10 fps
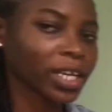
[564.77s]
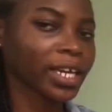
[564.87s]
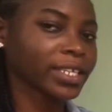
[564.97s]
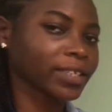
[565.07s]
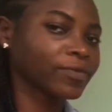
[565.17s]

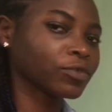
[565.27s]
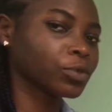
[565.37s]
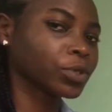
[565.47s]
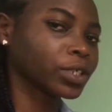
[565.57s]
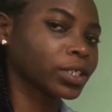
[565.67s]
guys are
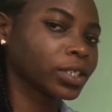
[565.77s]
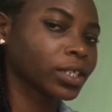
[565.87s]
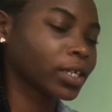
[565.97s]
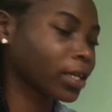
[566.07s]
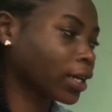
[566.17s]
following.
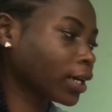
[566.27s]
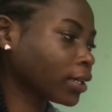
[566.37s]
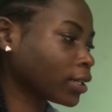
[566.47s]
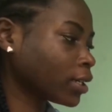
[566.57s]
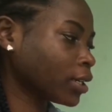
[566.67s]

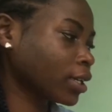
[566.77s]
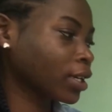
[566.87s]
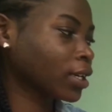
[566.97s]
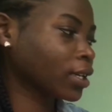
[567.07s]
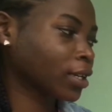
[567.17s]

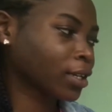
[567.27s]
I